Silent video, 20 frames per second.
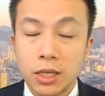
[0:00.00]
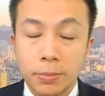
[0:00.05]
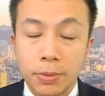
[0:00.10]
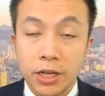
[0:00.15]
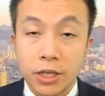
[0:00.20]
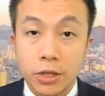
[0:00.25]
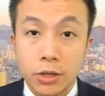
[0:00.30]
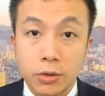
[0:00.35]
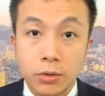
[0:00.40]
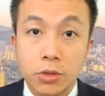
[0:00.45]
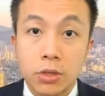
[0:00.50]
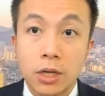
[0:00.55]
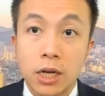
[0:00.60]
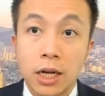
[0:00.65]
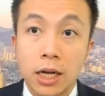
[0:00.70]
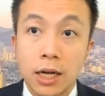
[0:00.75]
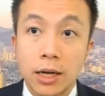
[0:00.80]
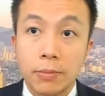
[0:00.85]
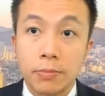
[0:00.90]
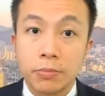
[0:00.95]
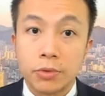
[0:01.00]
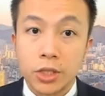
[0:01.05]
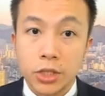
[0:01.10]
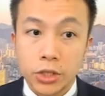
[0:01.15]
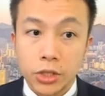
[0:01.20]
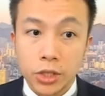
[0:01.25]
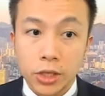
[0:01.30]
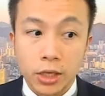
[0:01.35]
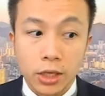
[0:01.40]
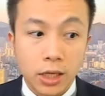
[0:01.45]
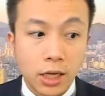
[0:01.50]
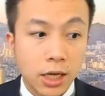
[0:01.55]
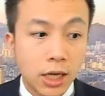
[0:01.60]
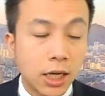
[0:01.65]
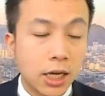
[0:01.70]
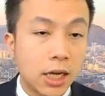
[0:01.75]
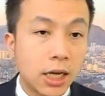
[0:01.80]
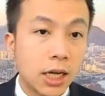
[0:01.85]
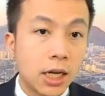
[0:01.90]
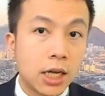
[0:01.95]
those this year.
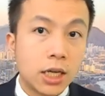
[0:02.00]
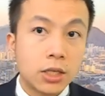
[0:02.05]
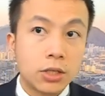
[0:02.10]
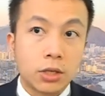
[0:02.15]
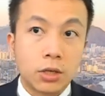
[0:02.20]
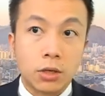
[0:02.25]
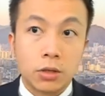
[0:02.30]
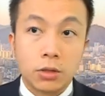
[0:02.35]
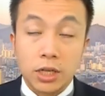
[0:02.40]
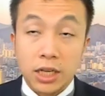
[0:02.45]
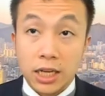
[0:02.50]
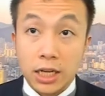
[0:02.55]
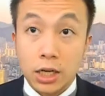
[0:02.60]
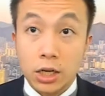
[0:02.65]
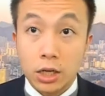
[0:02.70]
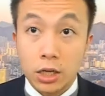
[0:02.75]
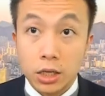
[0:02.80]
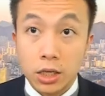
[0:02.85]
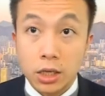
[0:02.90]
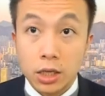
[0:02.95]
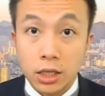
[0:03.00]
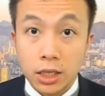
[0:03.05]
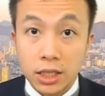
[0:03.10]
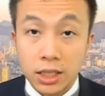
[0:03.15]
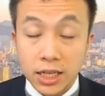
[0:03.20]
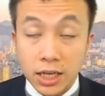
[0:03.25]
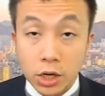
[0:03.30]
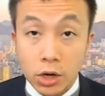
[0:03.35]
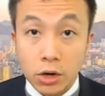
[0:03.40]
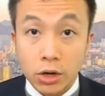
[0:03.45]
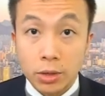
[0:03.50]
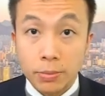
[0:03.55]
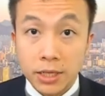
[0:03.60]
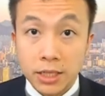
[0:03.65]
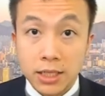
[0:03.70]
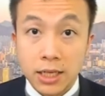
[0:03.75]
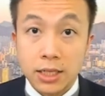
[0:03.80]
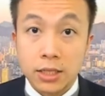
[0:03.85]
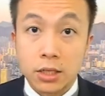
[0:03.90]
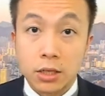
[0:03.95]
So the
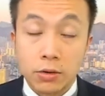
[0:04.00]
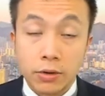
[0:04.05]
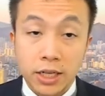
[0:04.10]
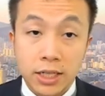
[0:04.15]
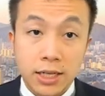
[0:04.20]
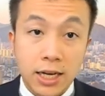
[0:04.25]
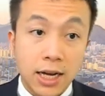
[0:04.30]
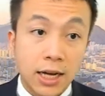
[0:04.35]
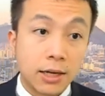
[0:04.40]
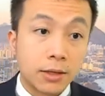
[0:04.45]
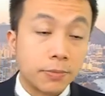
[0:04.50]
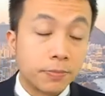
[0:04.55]
economies are slowing down.